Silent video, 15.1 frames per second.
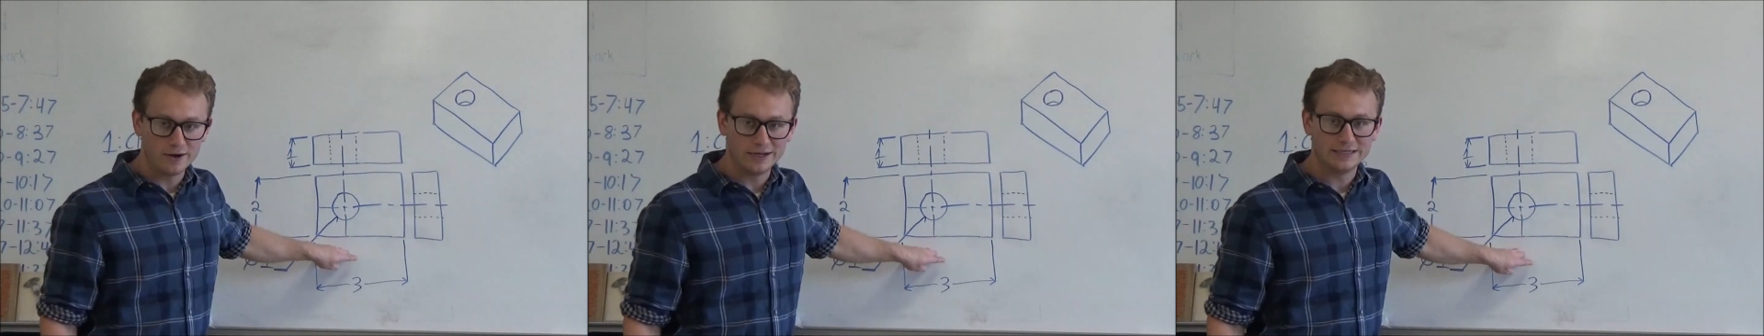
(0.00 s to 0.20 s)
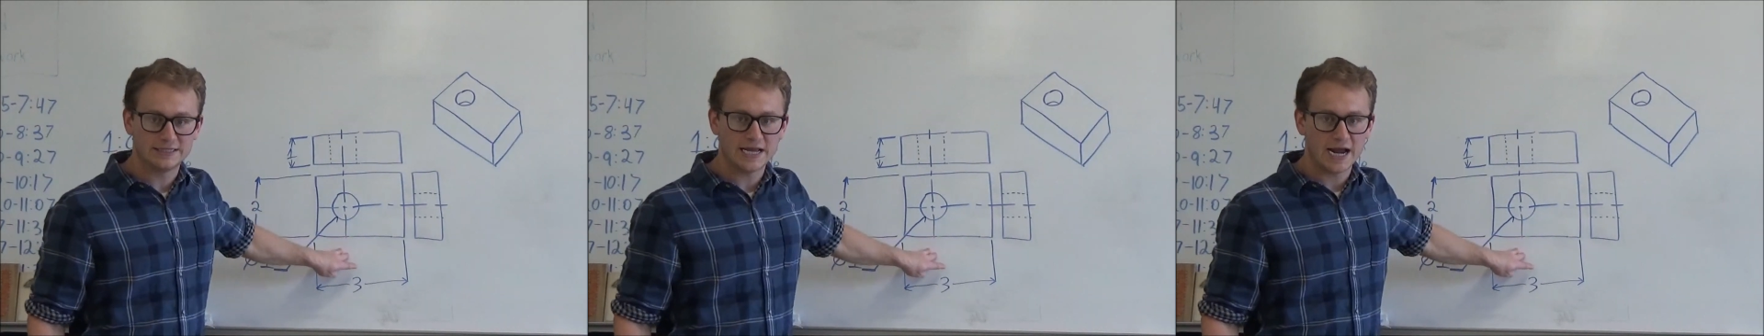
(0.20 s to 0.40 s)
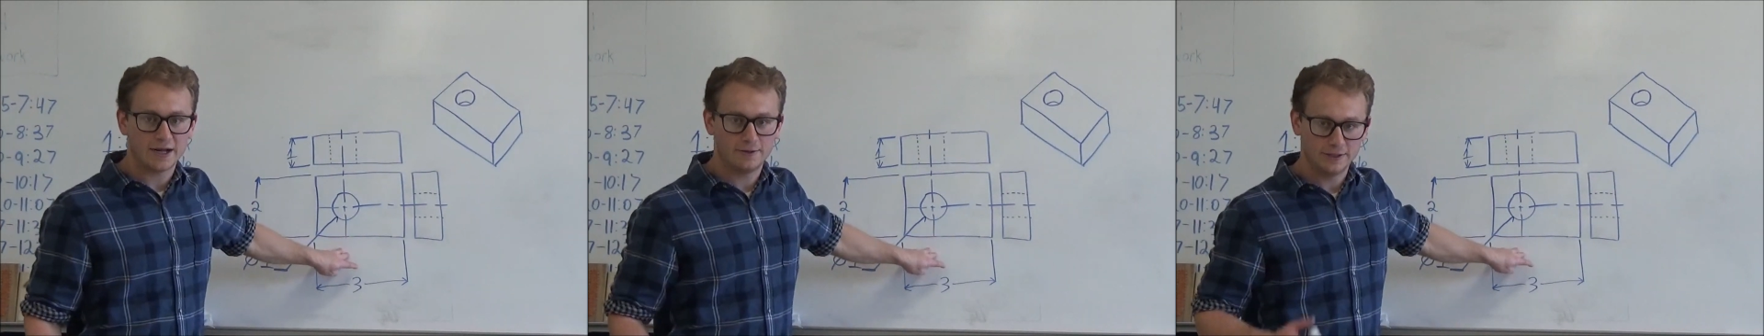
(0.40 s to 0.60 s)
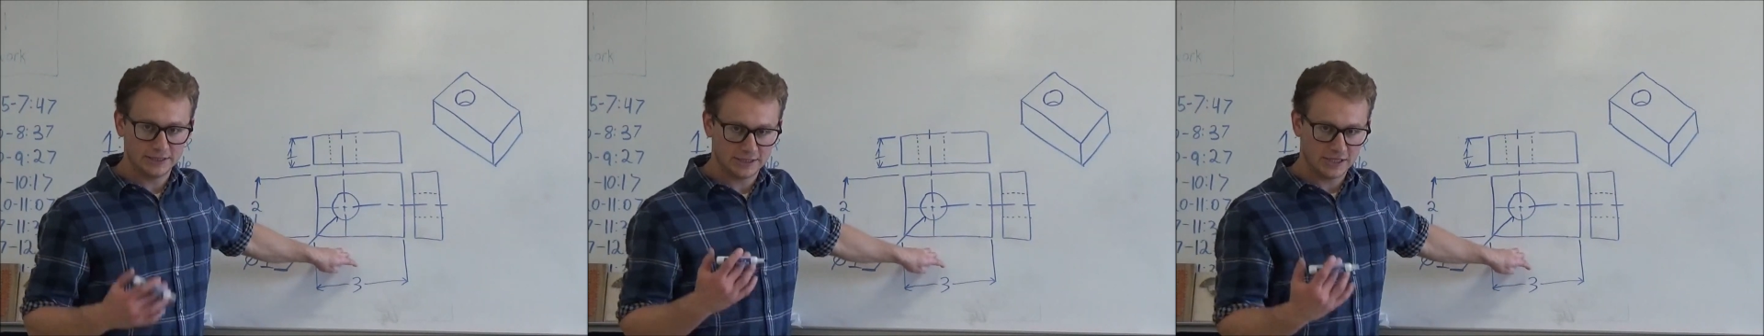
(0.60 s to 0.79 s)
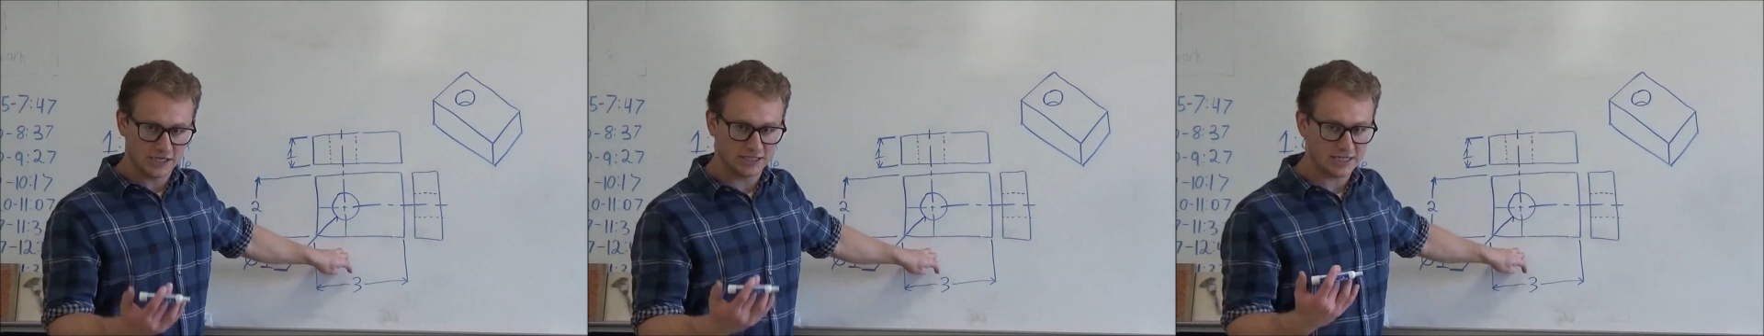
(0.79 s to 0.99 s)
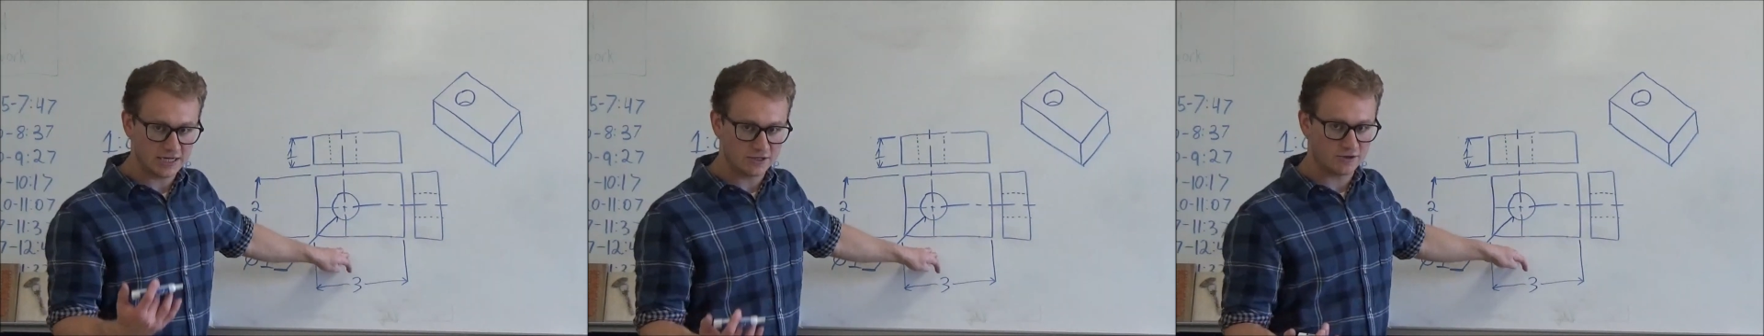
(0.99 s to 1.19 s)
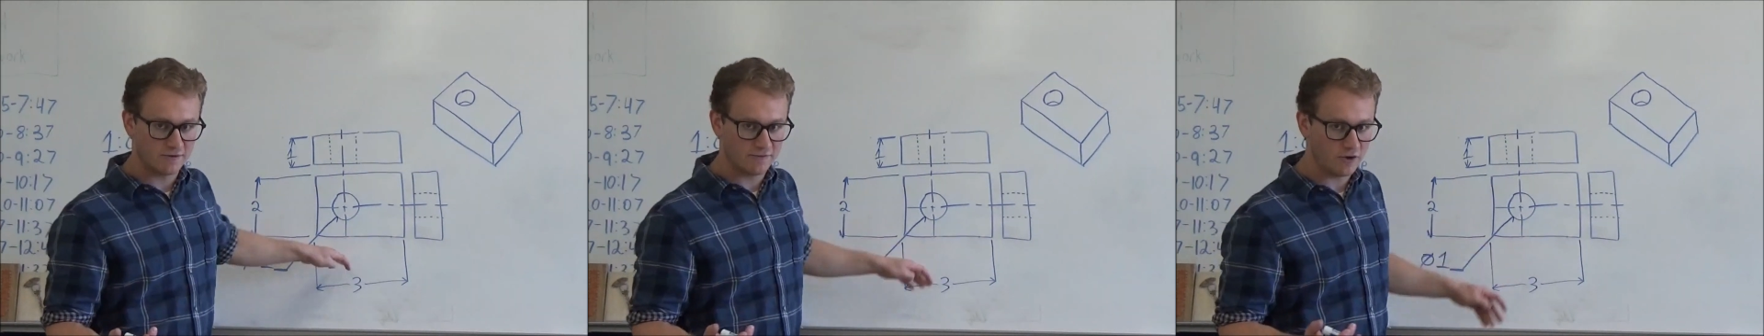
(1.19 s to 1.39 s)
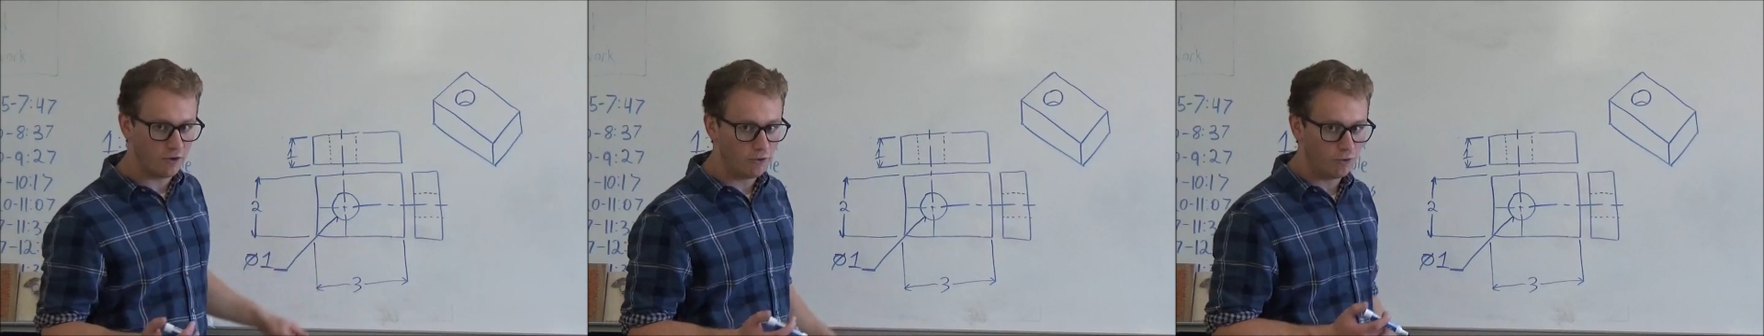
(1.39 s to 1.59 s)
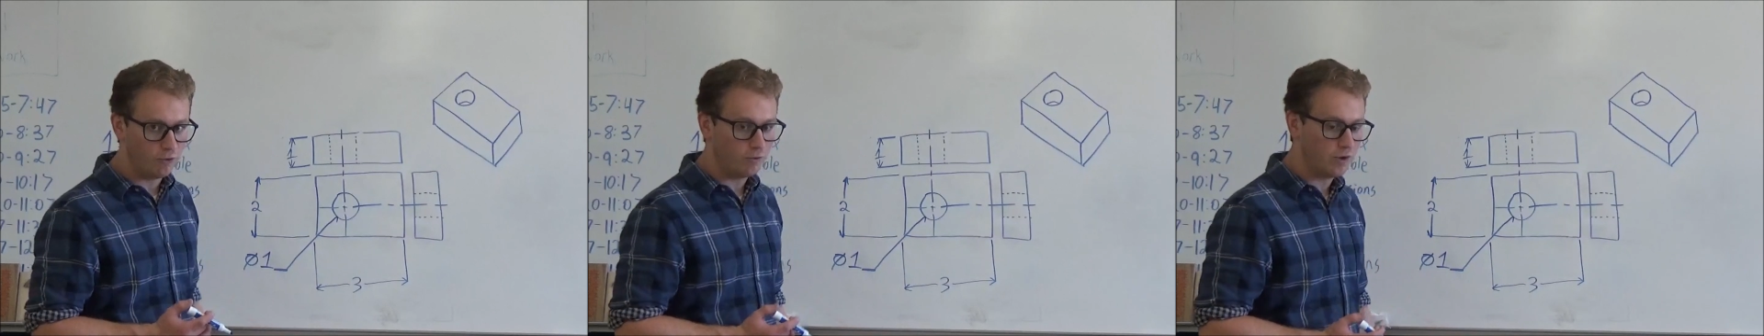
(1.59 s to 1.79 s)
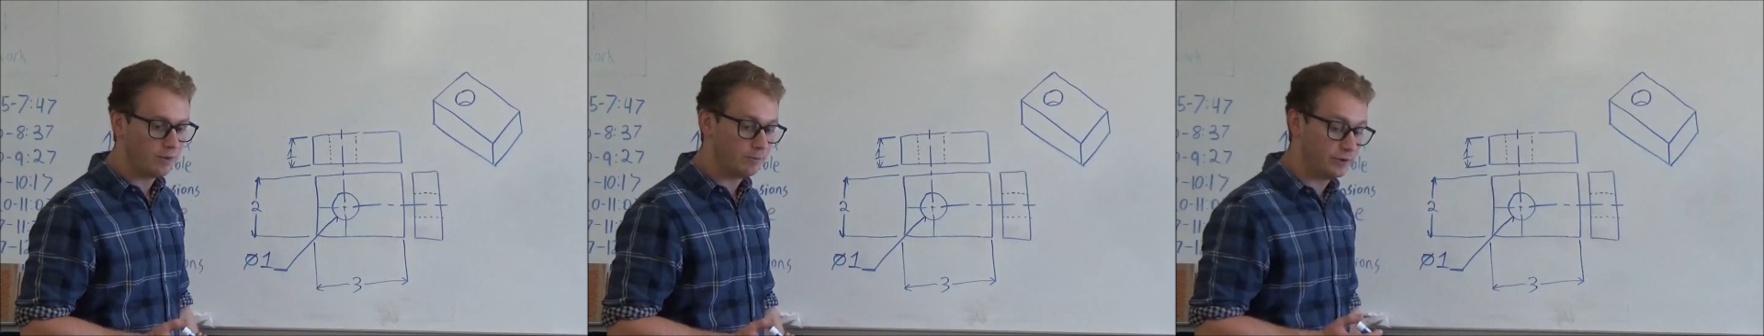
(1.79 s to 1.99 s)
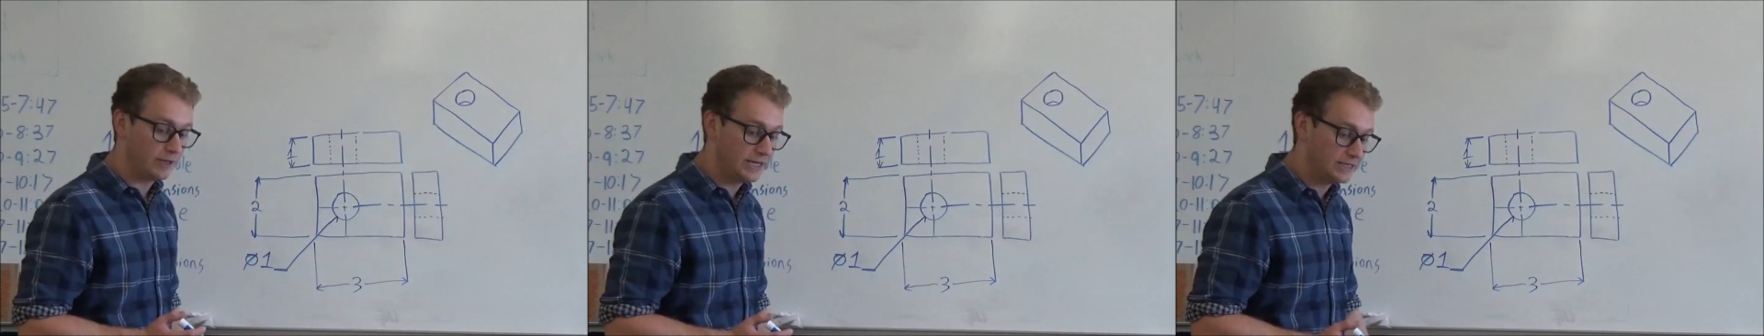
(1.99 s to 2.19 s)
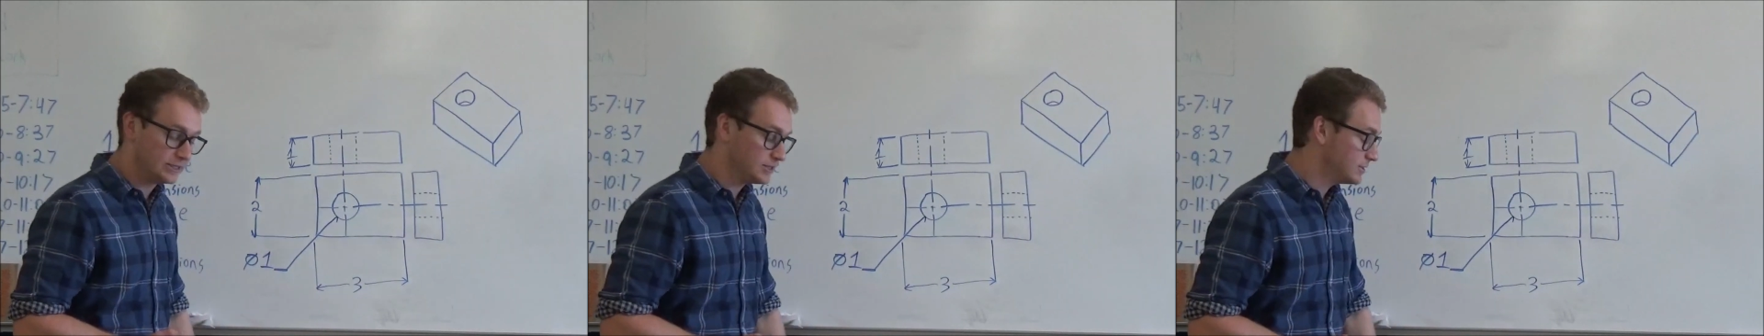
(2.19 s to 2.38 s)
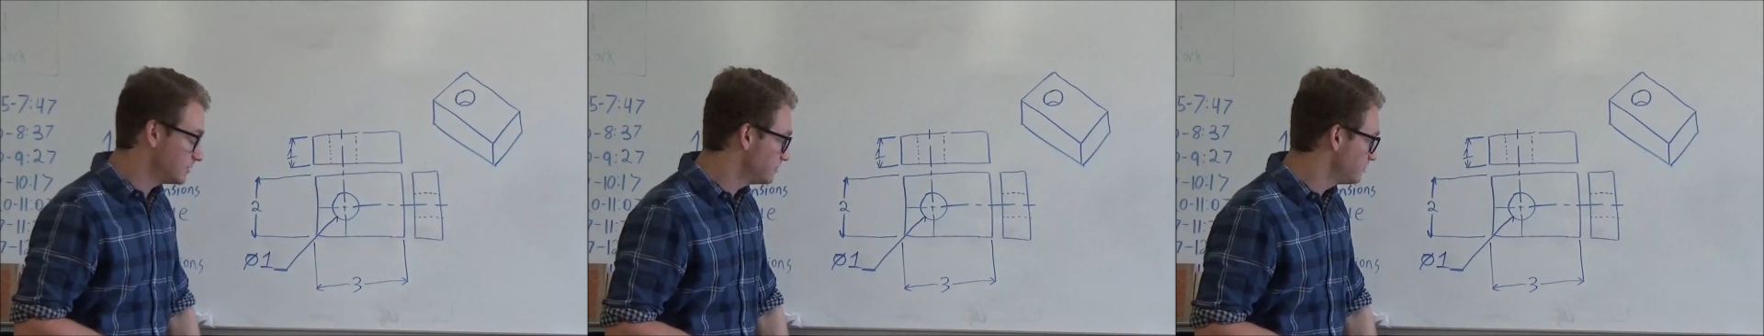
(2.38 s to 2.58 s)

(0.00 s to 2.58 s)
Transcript: exactly is the center of the hole placed.